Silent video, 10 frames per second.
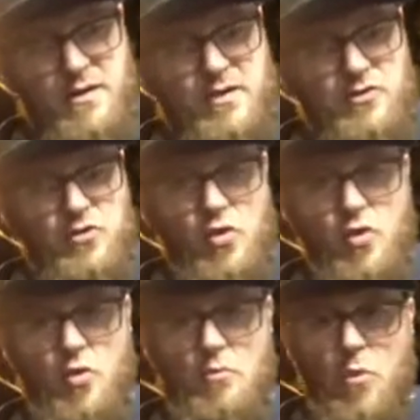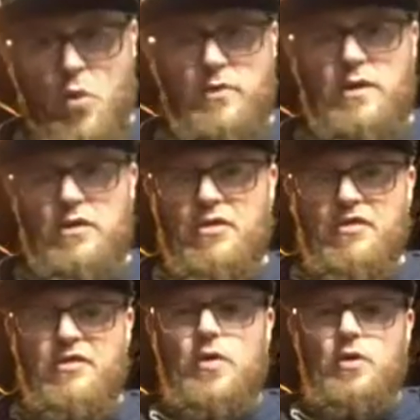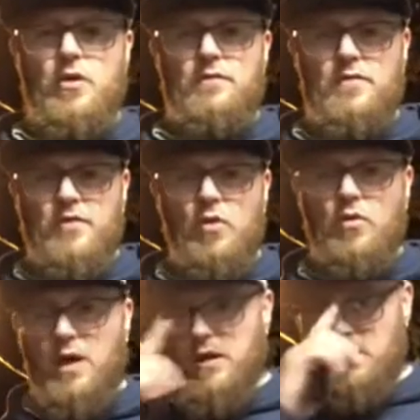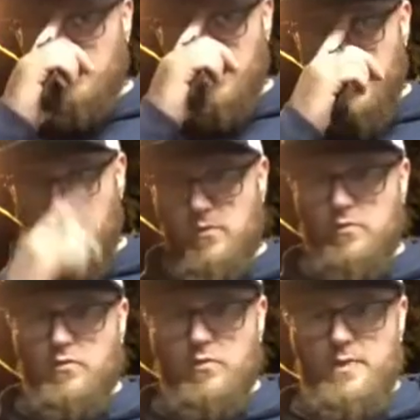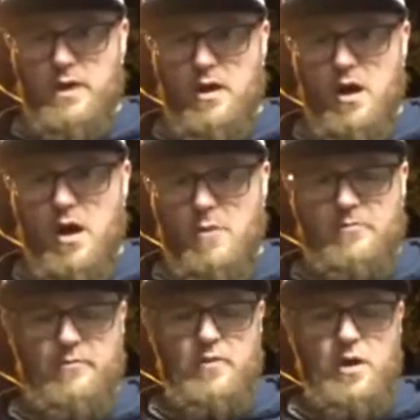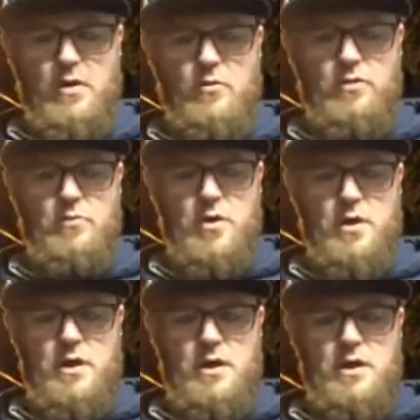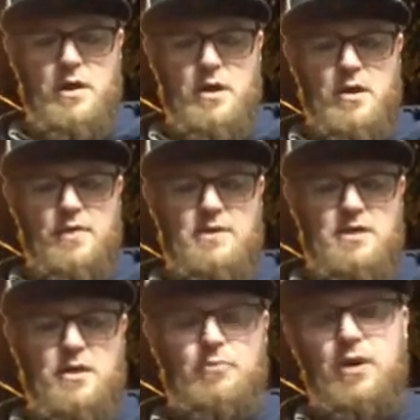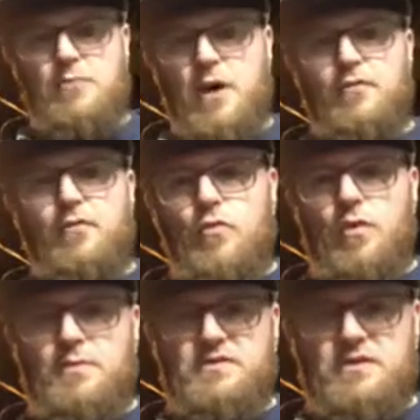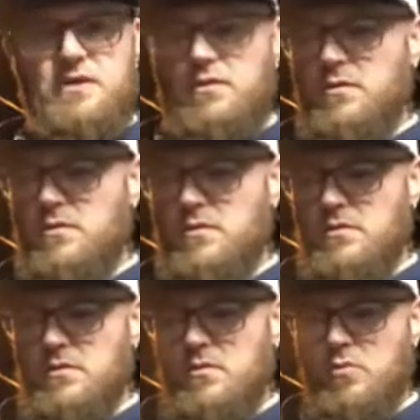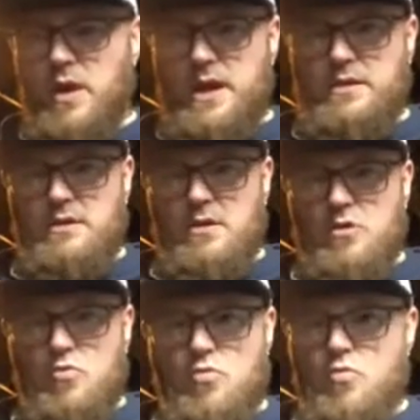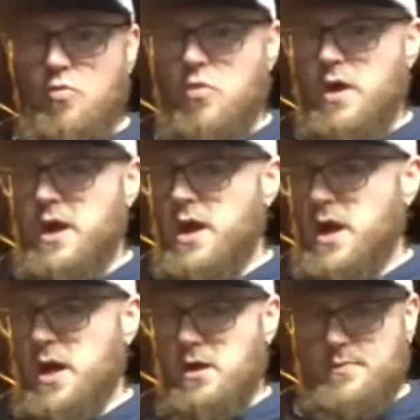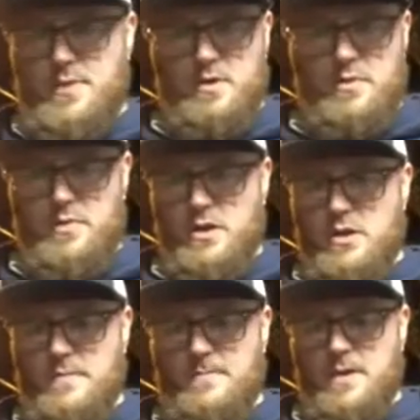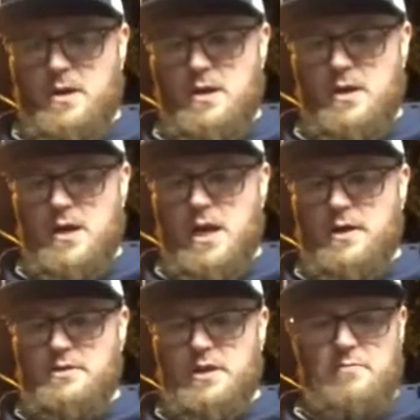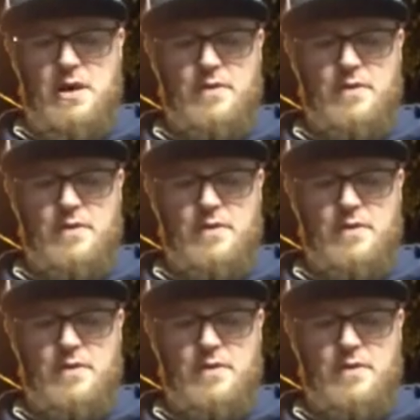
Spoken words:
So more than a third of the total arrow weight will be up front with the broadhead. That's going to bring my forward of center weight way up here, man. And it's going to make